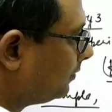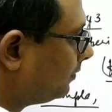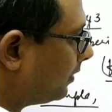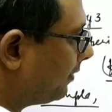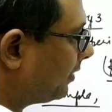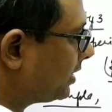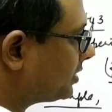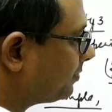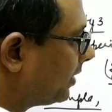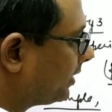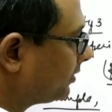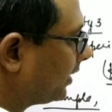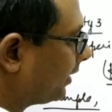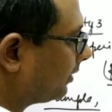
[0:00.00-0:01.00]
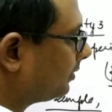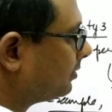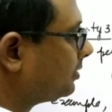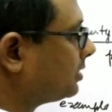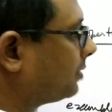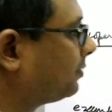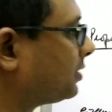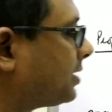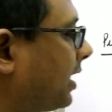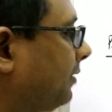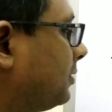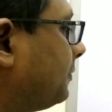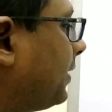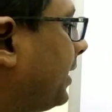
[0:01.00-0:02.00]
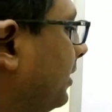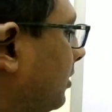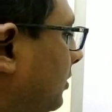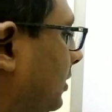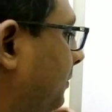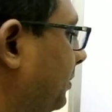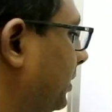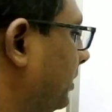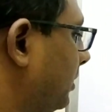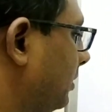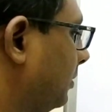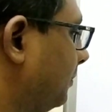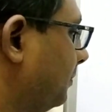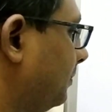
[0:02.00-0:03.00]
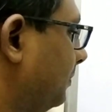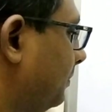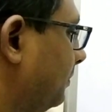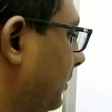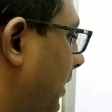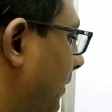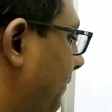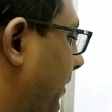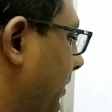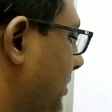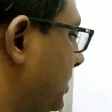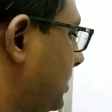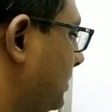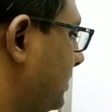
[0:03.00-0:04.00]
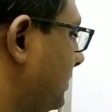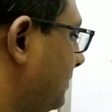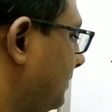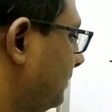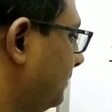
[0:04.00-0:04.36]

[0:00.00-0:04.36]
5x by 3. Suppose I have to find out the period of fx.